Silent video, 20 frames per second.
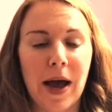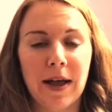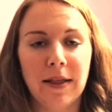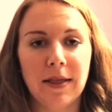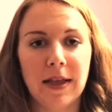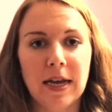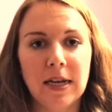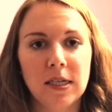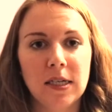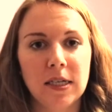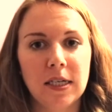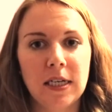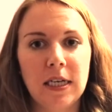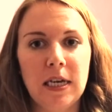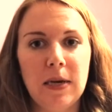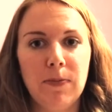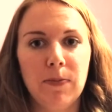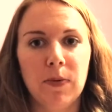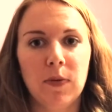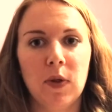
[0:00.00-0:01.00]
I like to
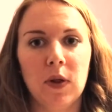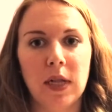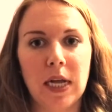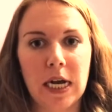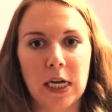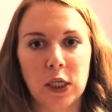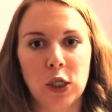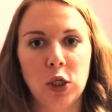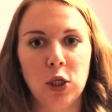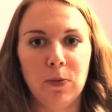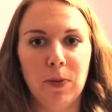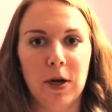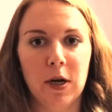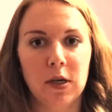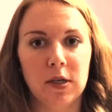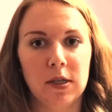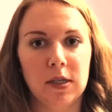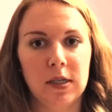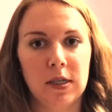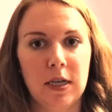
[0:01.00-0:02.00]
keep the last 2
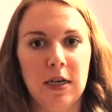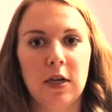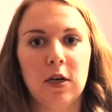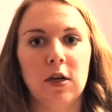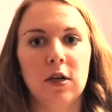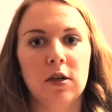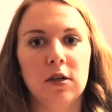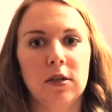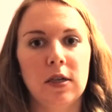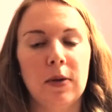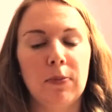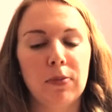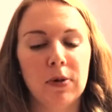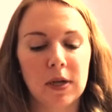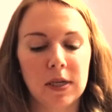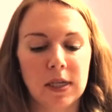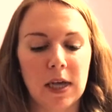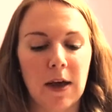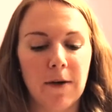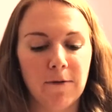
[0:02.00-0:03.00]
pairs of sneakers. And
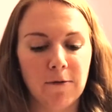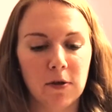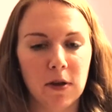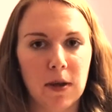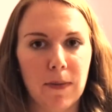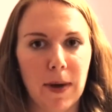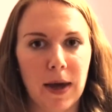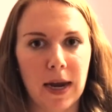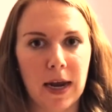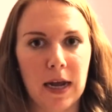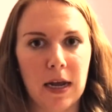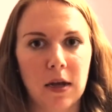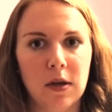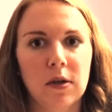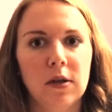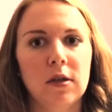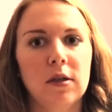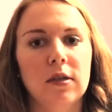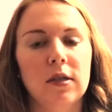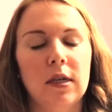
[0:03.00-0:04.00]
plus I have really bad
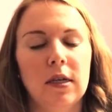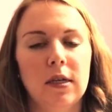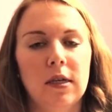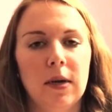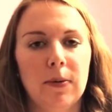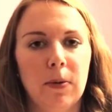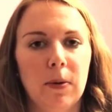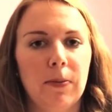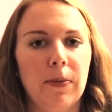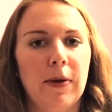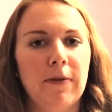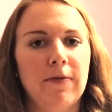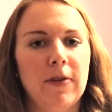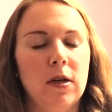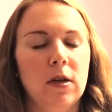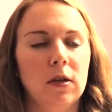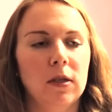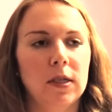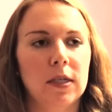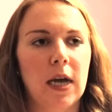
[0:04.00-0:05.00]
ankles and I'm on my
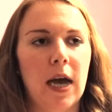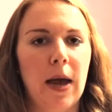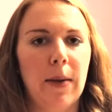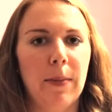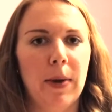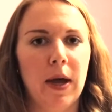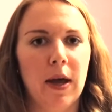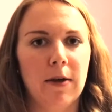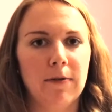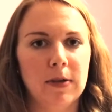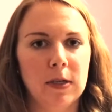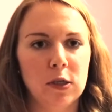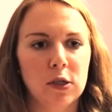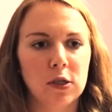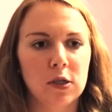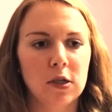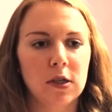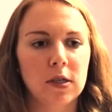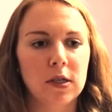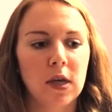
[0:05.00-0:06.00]
feet all the time. I have
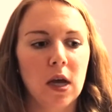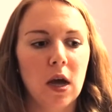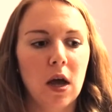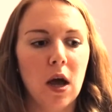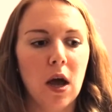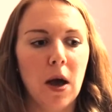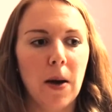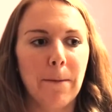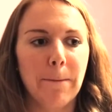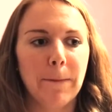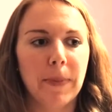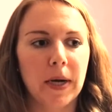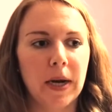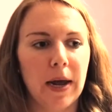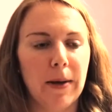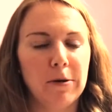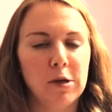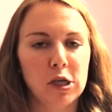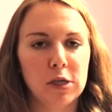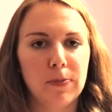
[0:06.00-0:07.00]
inserts. But
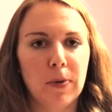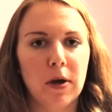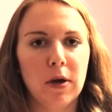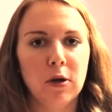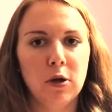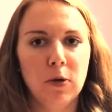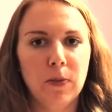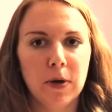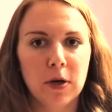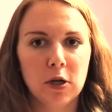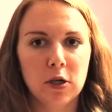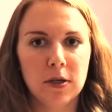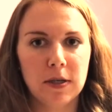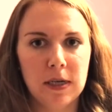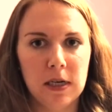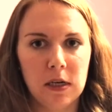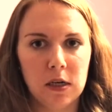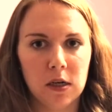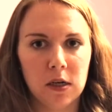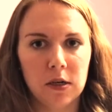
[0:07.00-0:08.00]
I just bought a new pair of
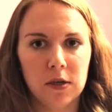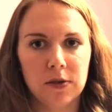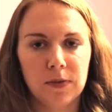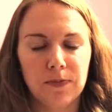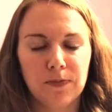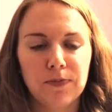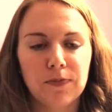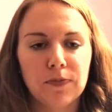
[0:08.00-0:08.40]
sneakers.